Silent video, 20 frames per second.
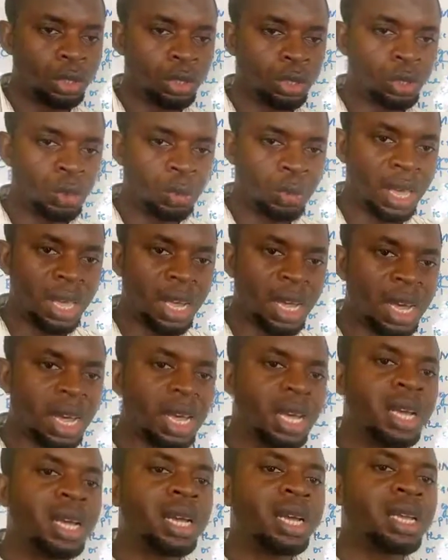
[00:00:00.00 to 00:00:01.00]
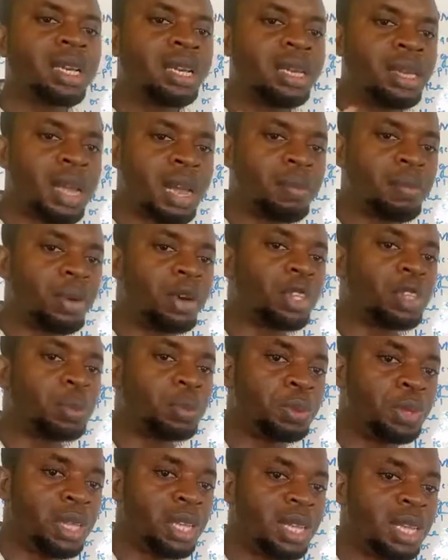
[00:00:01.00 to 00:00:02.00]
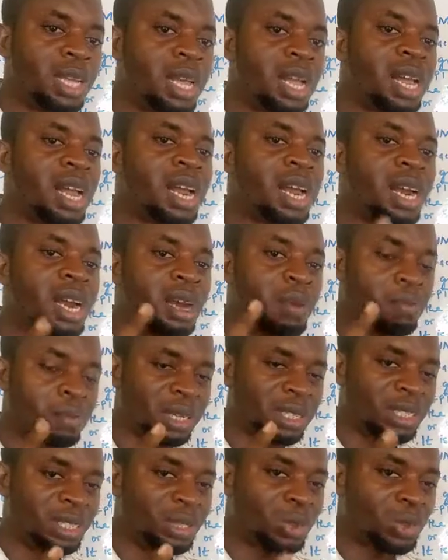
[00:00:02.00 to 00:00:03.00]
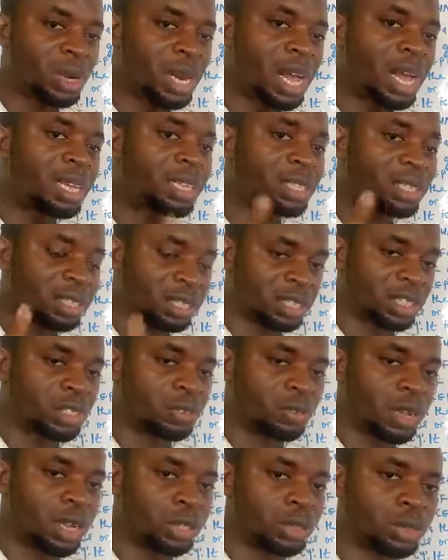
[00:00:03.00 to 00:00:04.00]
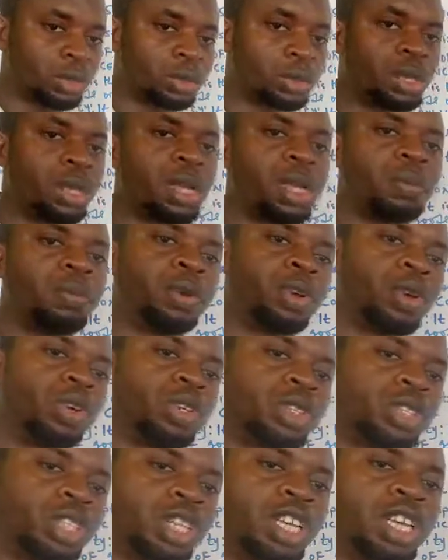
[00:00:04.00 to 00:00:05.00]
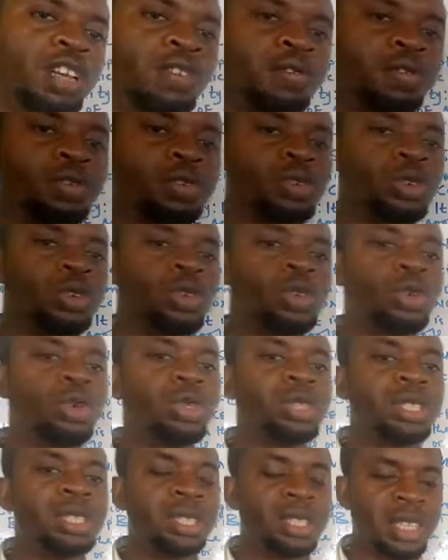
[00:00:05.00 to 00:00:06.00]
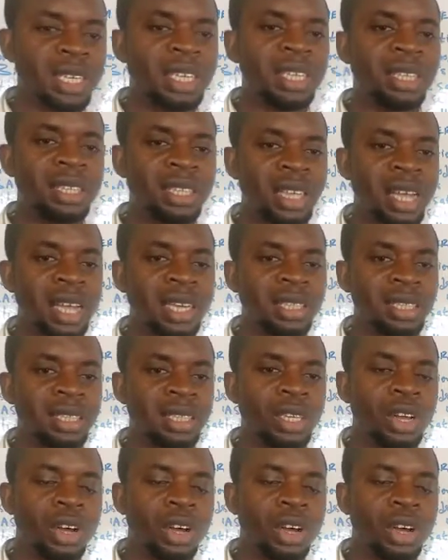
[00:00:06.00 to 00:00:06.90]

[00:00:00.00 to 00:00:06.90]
you make, there must be a particular satisfaction, because if you don't intend